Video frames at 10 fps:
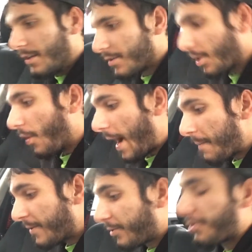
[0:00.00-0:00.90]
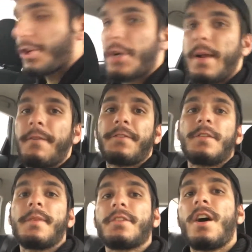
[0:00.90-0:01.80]
So I've been searching around for
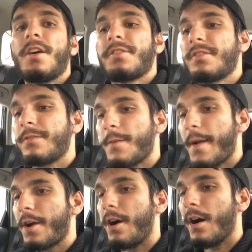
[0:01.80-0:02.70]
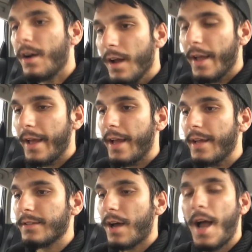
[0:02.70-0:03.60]
some exhausts for my car,
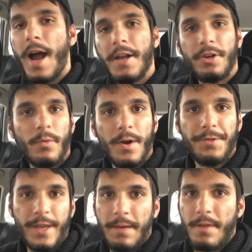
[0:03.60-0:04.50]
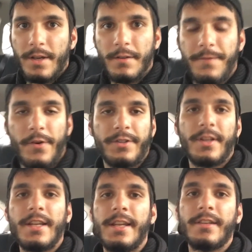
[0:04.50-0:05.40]
and I know one thing: I'm not gonna focus on
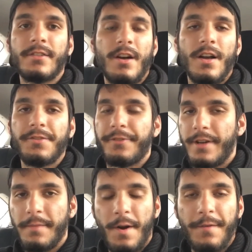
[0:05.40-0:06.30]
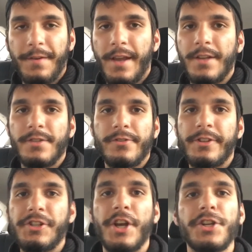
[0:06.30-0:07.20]
any exhaust or any modifications or
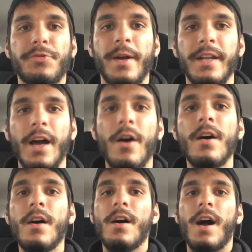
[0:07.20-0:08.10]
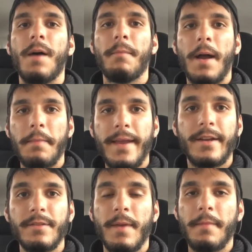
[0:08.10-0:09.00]
any changes right now. My
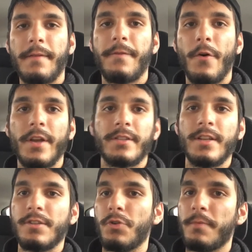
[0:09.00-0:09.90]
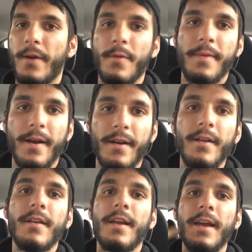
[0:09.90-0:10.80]
main focus is doing my repair
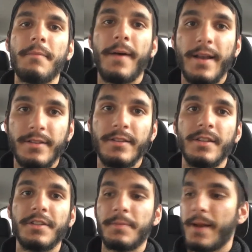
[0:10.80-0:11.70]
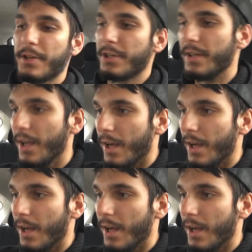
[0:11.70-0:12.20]
and passing the inspection.